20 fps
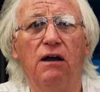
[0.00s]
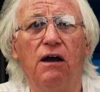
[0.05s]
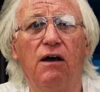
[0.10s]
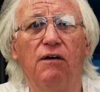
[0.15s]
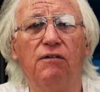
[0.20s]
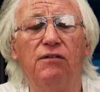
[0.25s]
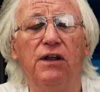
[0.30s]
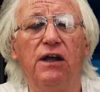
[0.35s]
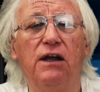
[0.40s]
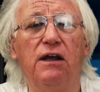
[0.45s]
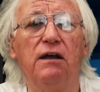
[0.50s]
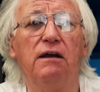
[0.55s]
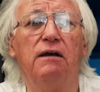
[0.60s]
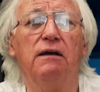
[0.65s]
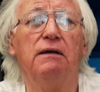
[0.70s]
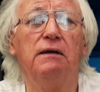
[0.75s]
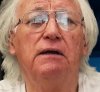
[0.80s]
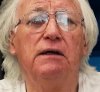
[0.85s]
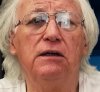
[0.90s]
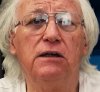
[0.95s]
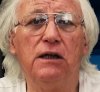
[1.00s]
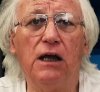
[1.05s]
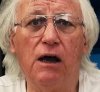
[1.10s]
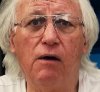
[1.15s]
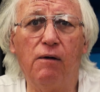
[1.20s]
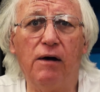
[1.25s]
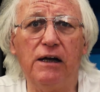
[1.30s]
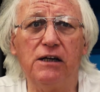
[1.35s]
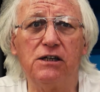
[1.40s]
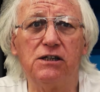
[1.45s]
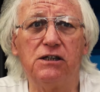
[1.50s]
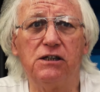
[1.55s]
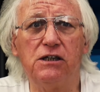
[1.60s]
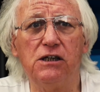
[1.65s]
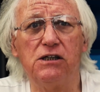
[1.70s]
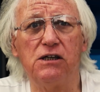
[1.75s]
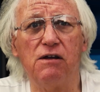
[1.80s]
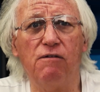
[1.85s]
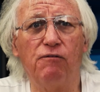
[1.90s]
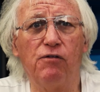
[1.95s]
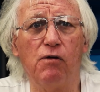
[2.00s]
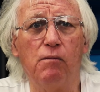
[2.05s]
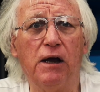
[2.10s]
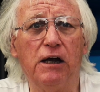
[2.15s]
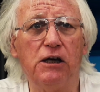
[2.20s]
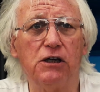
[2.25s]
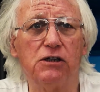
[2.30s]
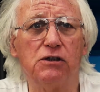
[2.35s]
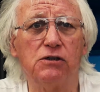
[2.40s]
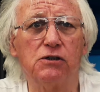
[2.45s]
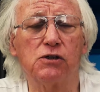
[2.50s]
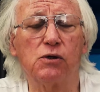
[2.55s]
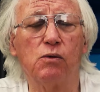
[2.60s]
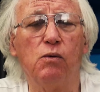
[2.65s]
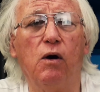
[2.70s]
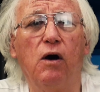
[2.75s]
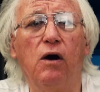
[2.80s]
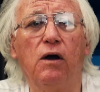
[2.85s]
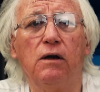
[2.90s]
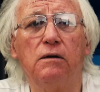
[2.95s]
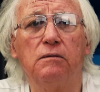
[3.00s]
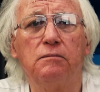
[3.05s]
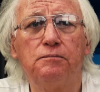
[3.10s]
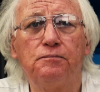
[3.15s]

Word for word: of the DOH disinformation squad.